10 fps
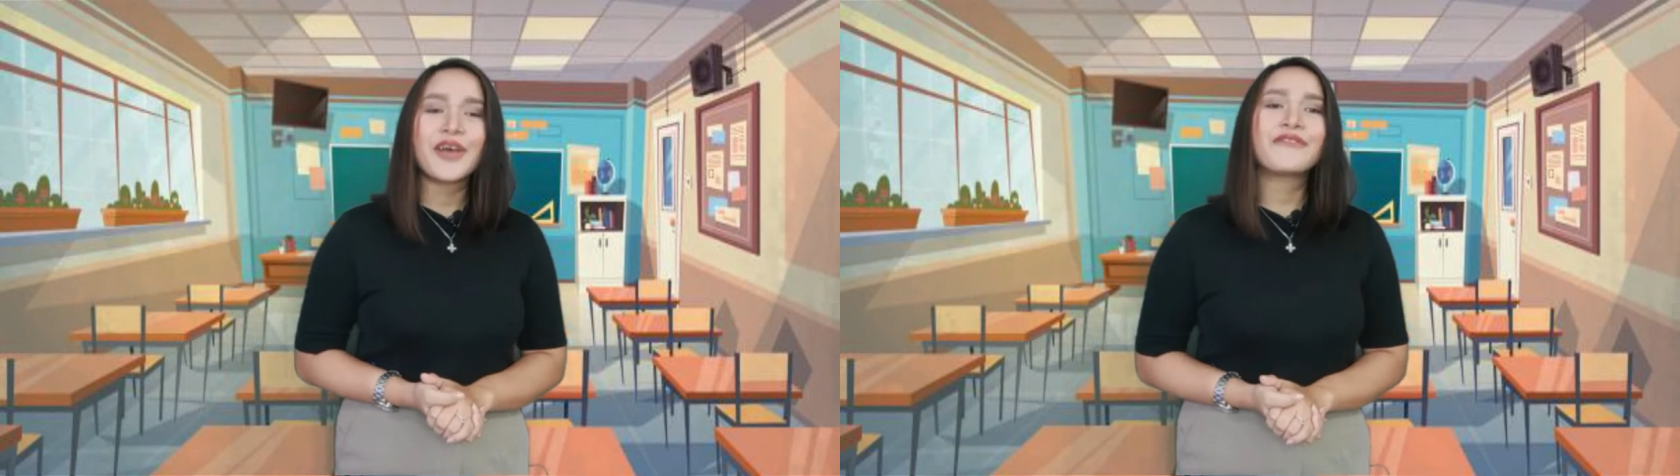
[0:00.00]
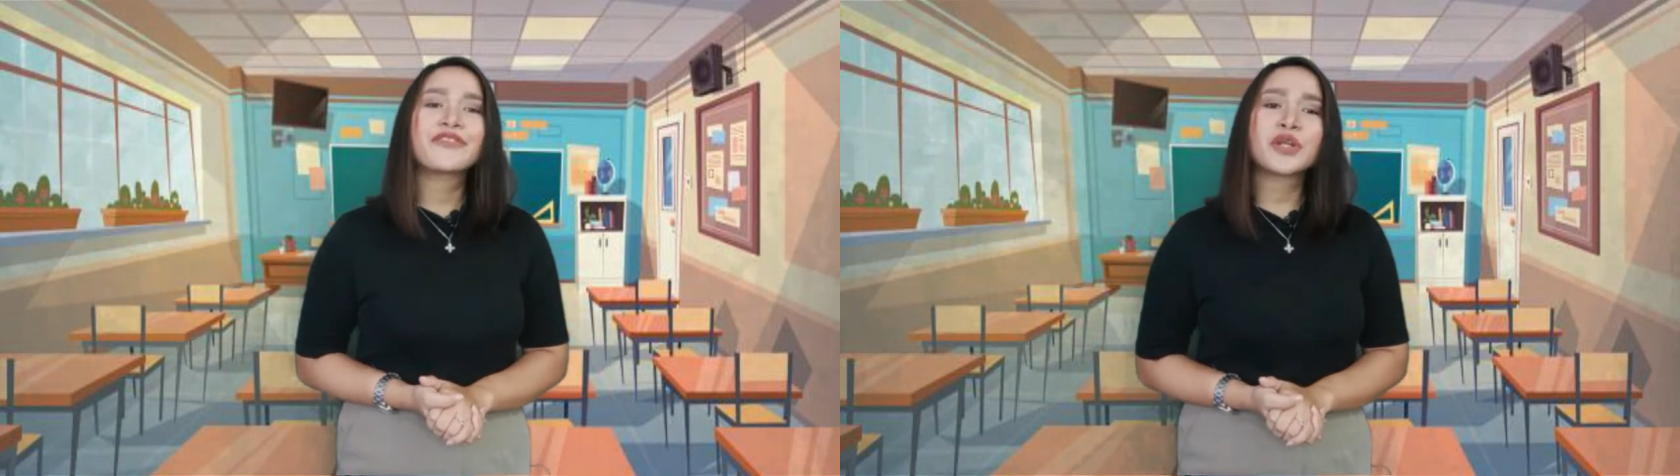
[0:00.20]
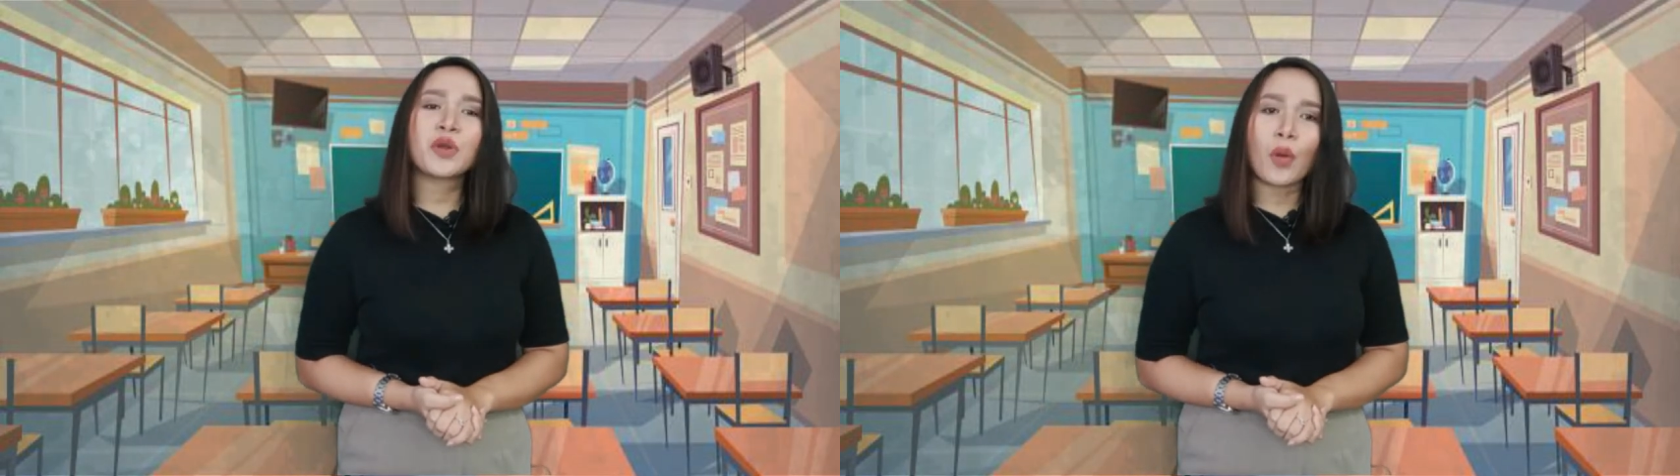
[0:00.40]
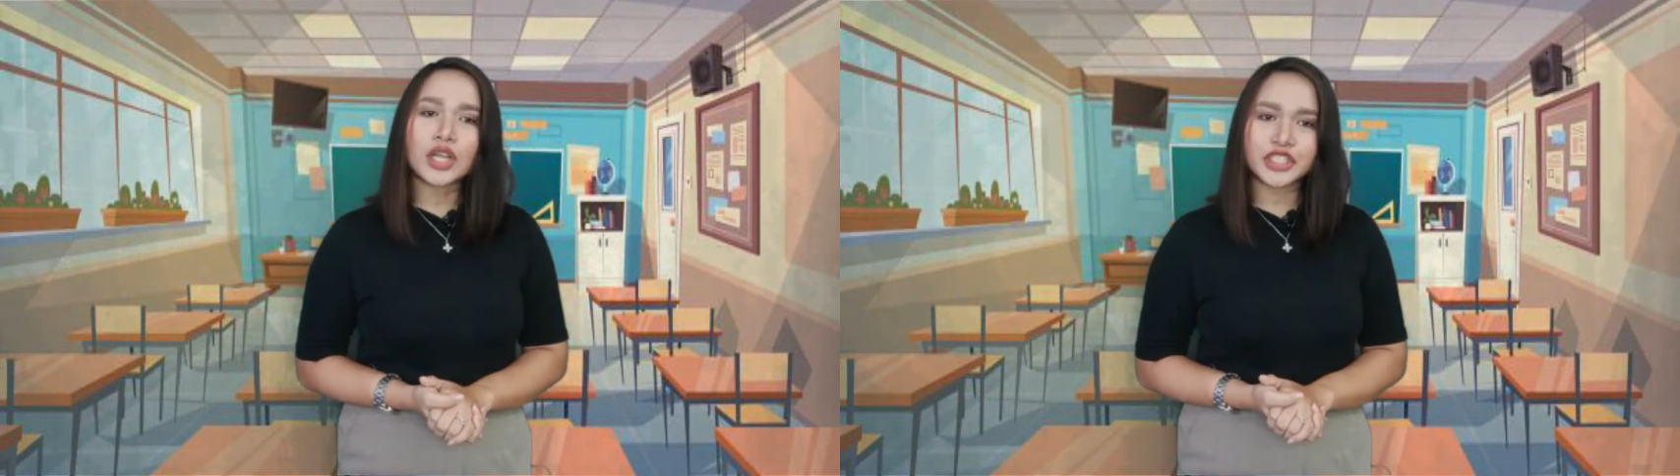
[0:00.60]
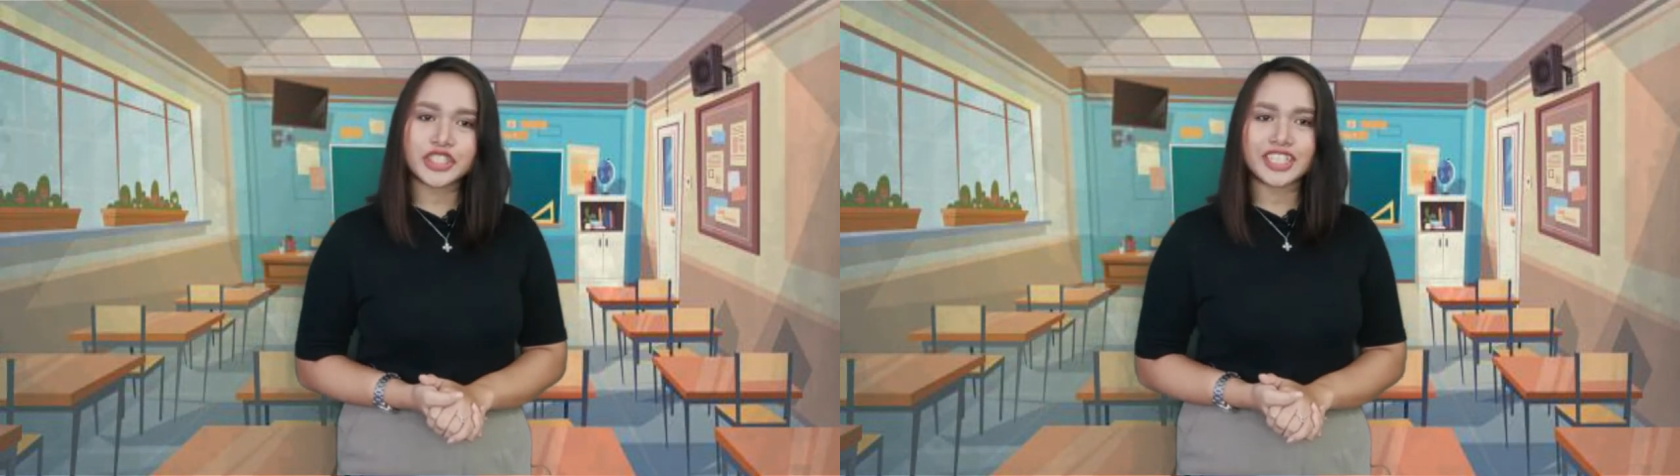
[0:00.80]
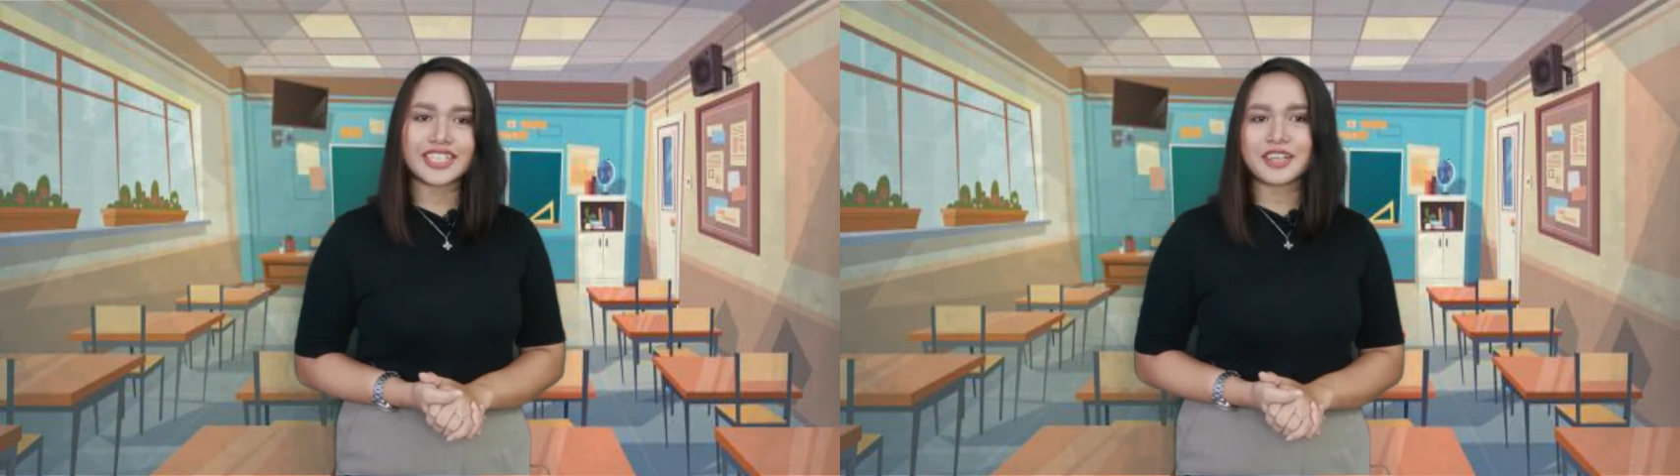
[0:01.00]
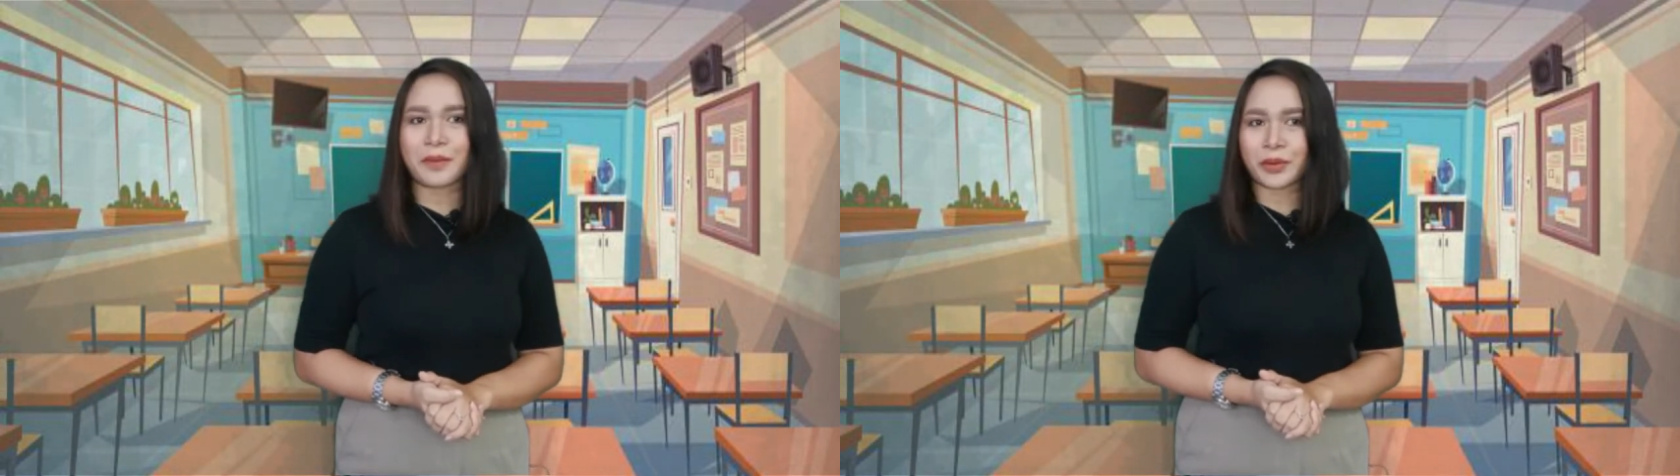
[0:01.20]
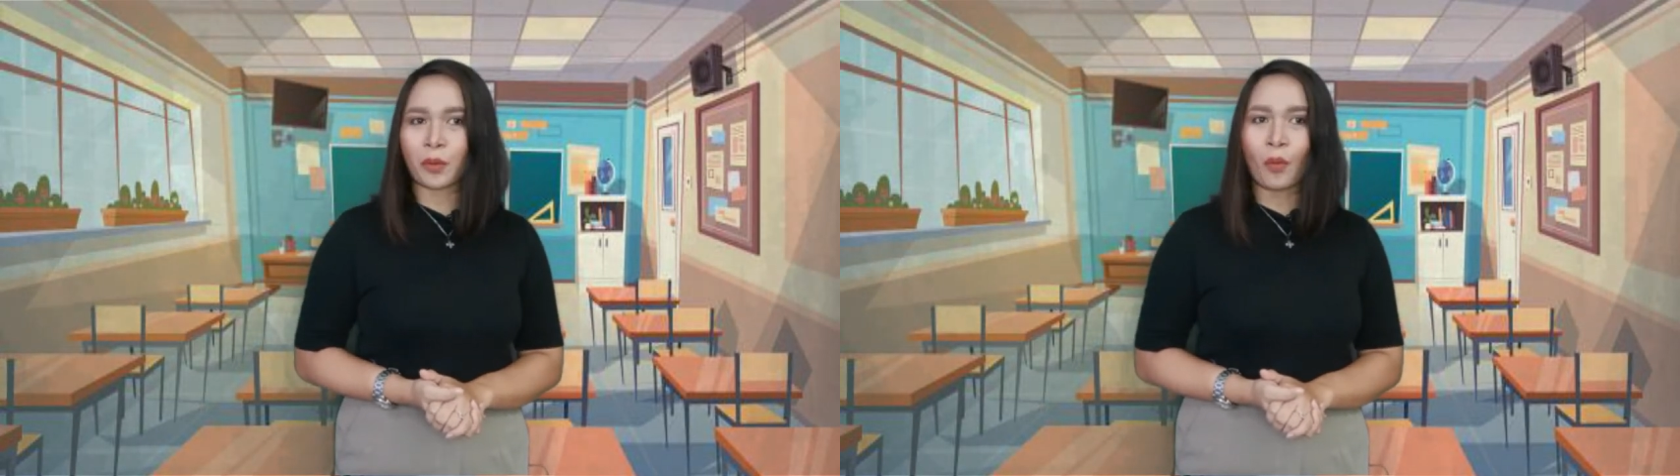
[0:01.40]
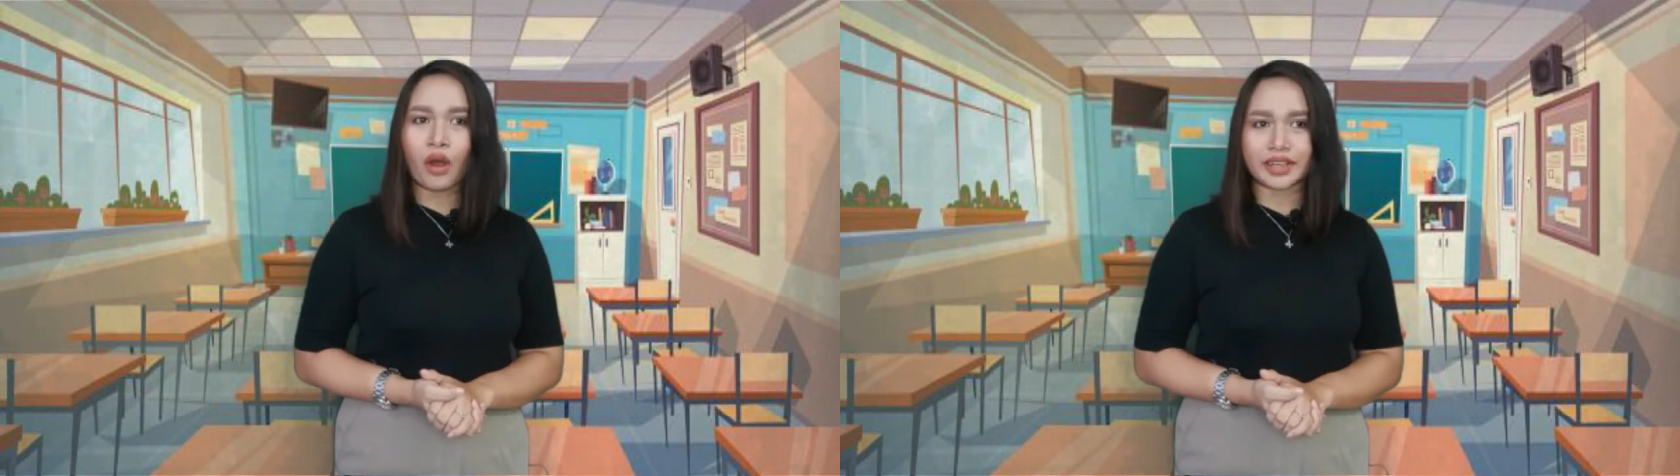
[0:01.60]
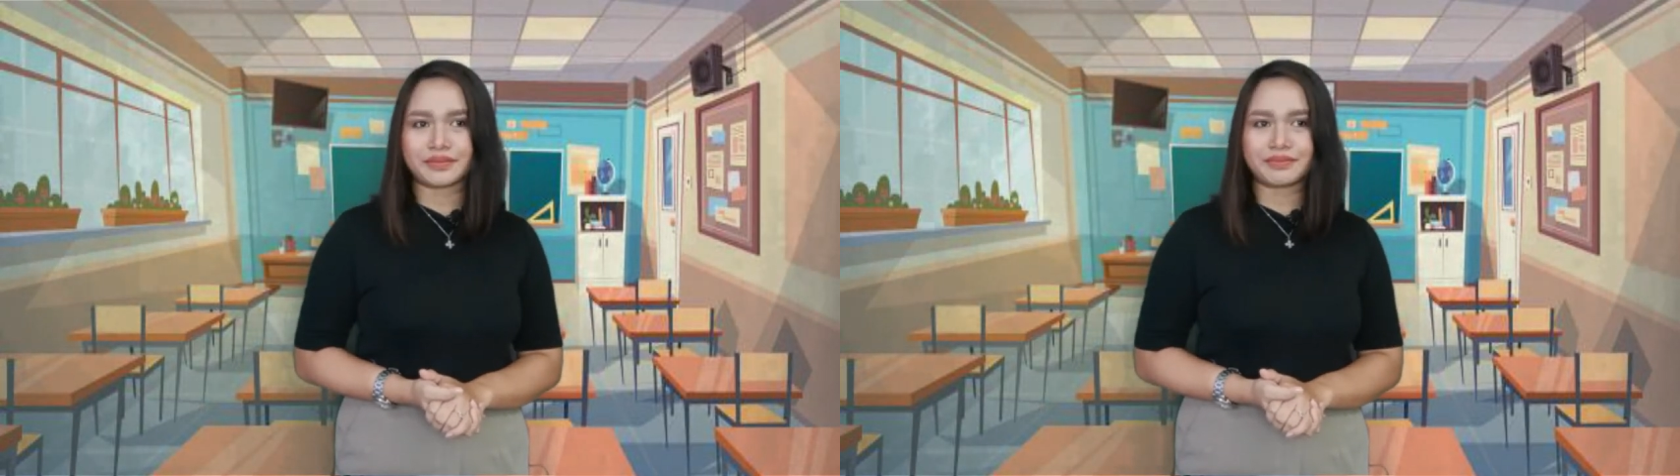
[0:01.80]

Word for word: For question number one,